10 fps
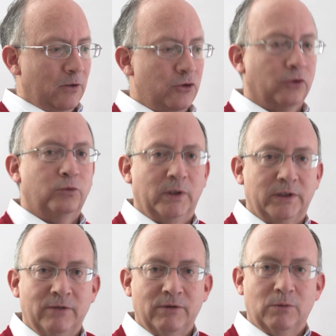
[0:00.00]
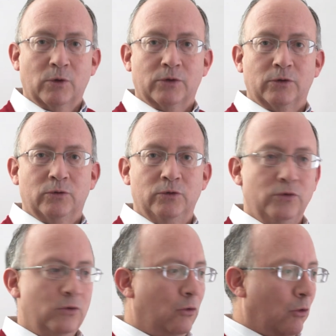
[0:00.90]
just what every worker could
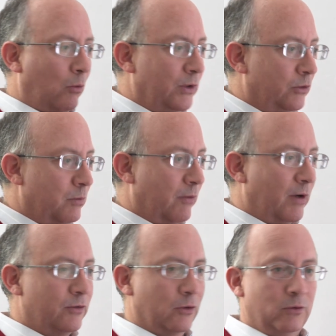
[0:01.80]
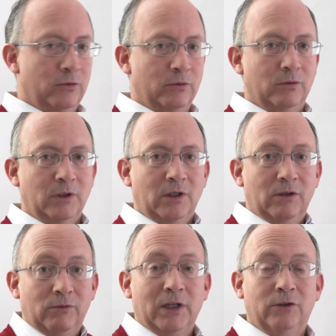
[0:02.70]
do or what the supervisor could do.
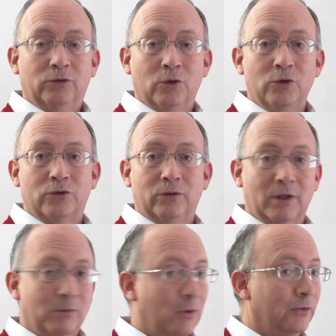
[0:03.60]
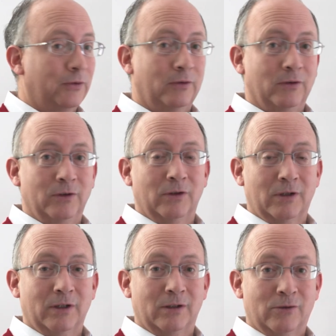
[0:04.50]
Really, the solution that was, you know,
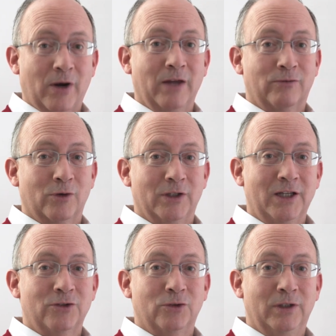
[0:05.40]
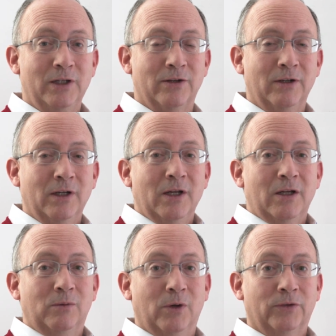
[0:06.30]
kind of crying for attention here
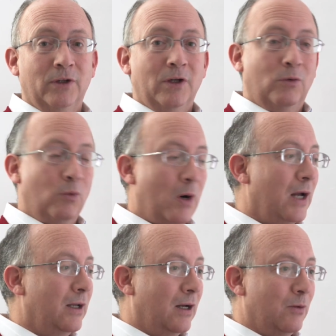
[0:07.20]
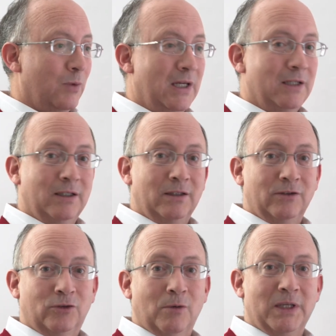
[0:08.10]
was, why are we getting
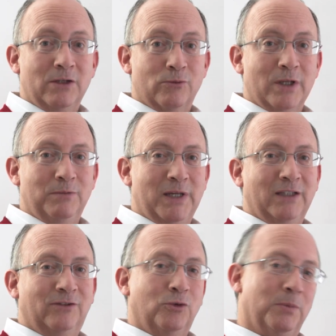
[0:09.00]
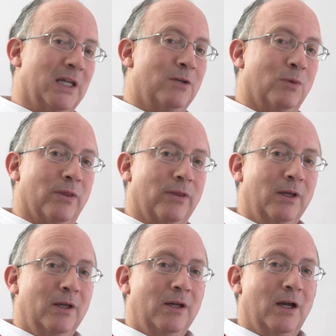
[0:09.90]
so many red beads to begin with?
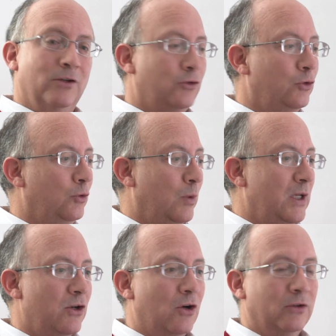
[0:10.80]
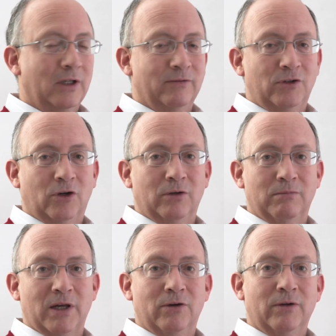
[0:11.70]
And should we not have done
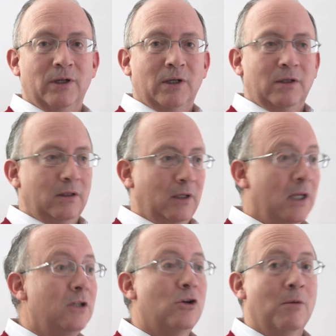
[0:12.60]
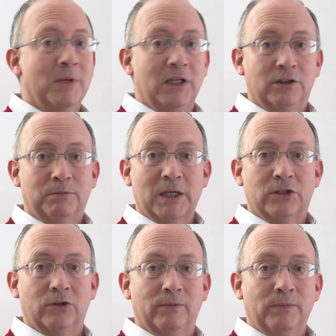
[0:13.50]
better incoming
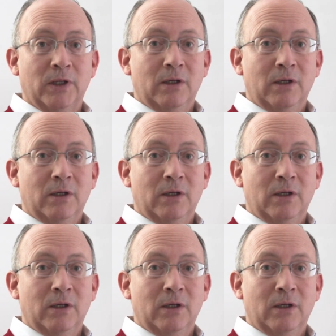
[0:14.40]
inspection